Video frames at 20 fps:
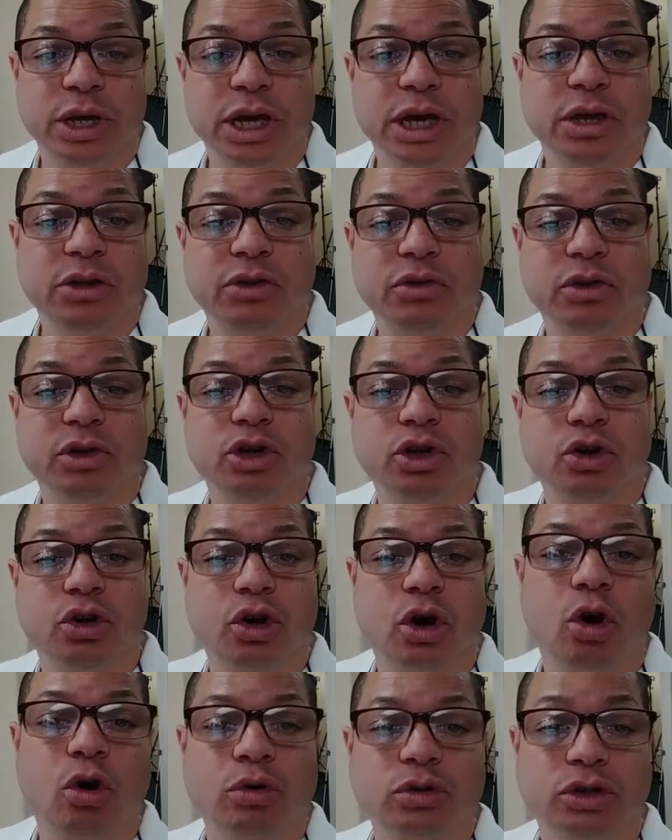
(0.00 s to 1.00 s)
is your
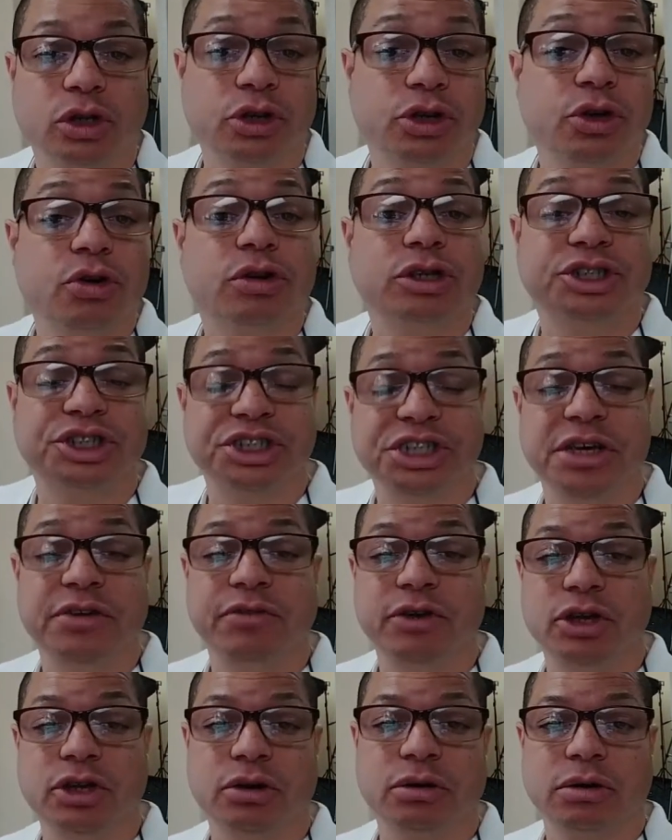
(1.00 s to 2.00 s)
goals. Are you
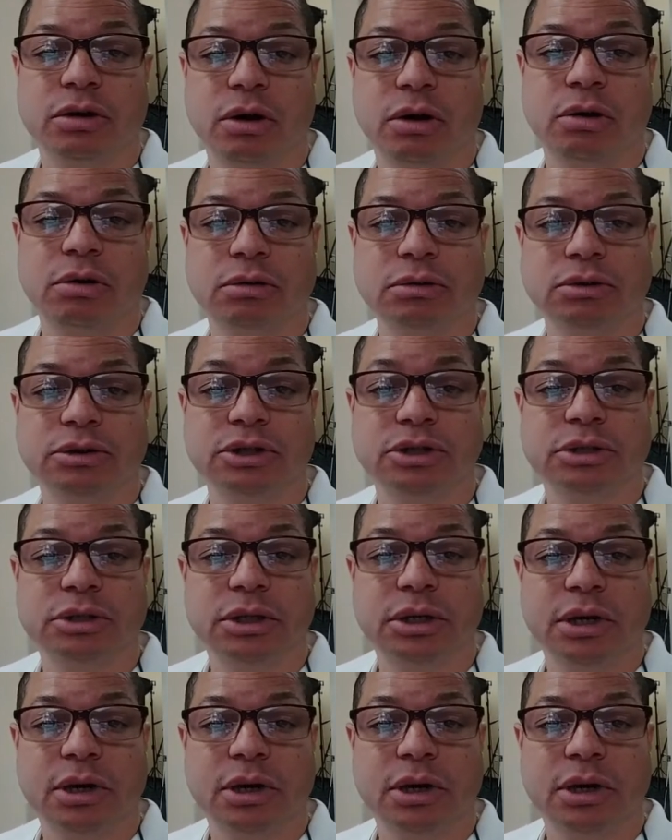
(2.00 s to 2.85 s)
achieving your goals?